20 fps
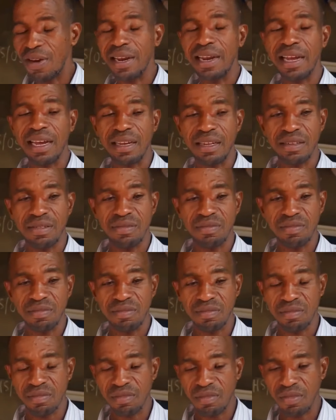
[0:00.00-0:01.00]
Father,
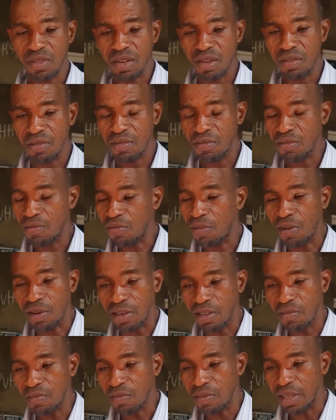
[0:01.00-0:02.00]

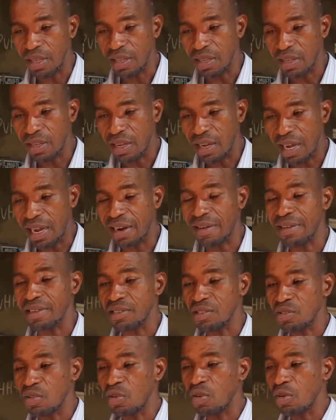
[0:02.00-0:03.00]
forgive me. I
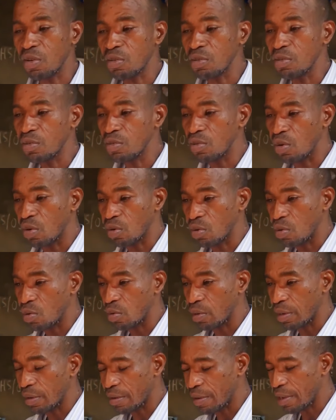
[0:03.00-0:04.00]
restore your
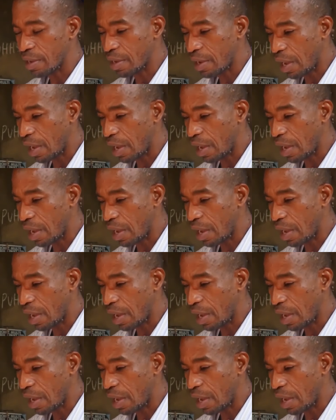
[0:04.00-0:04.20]
glory.